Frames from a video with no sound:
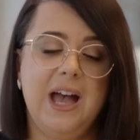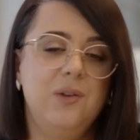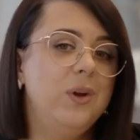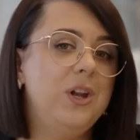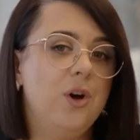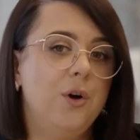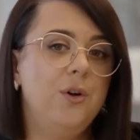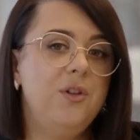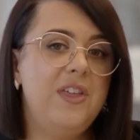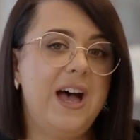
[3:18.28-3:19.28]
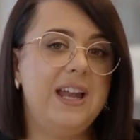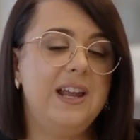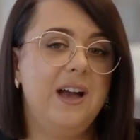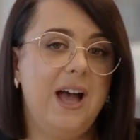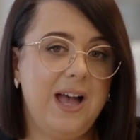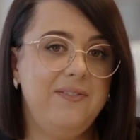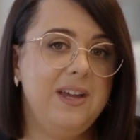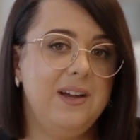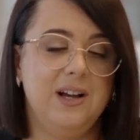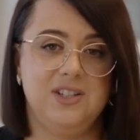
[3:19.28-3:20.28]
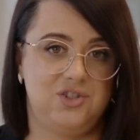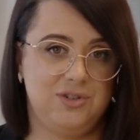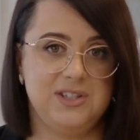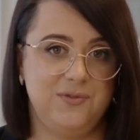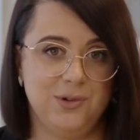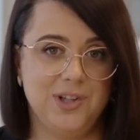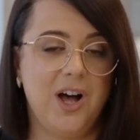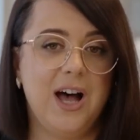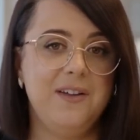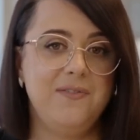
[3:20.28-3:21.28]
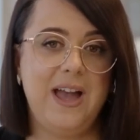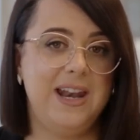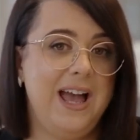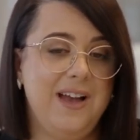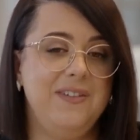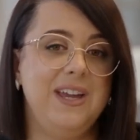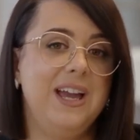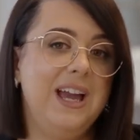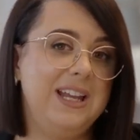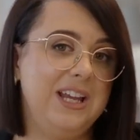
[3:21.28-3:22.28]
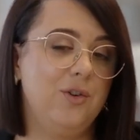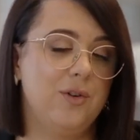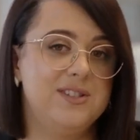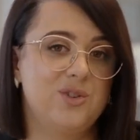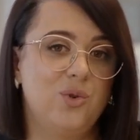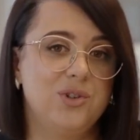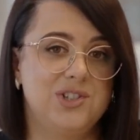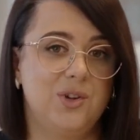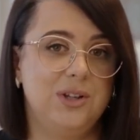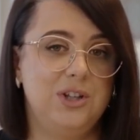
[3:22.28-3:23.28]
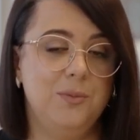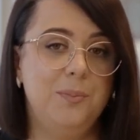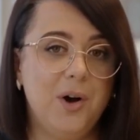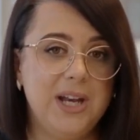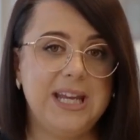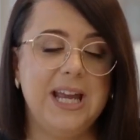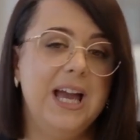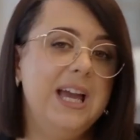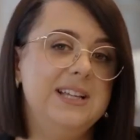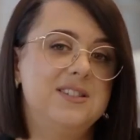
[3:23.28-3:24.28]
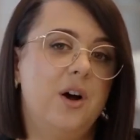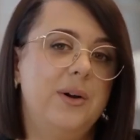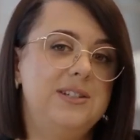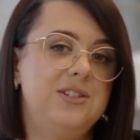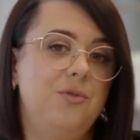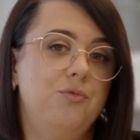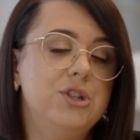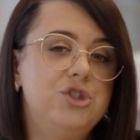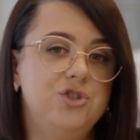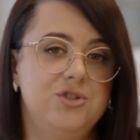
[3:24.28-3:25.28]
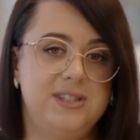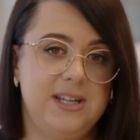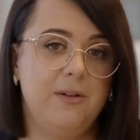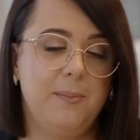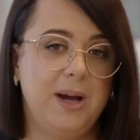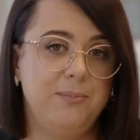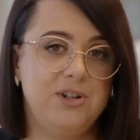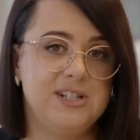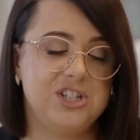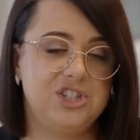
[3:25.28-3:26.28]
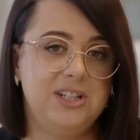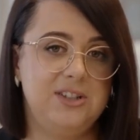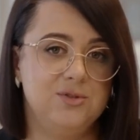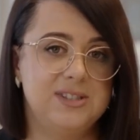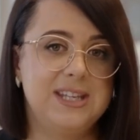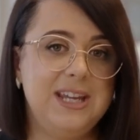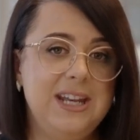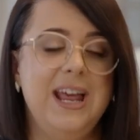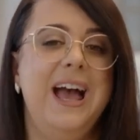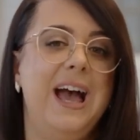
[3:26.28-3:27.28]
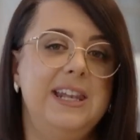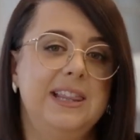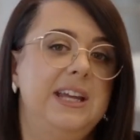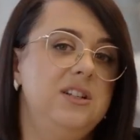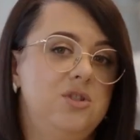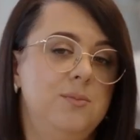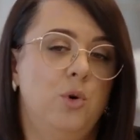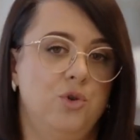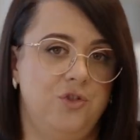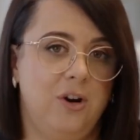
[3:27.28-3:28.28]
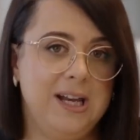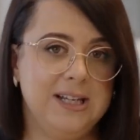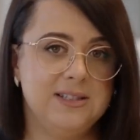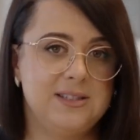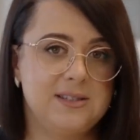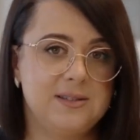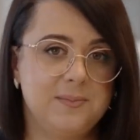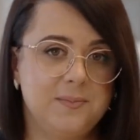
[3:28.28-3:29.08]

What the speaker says: And we know that having a stressful life and having an increased cortisol in your body is going to reduce ceramide production in your skin and lead to more dryness.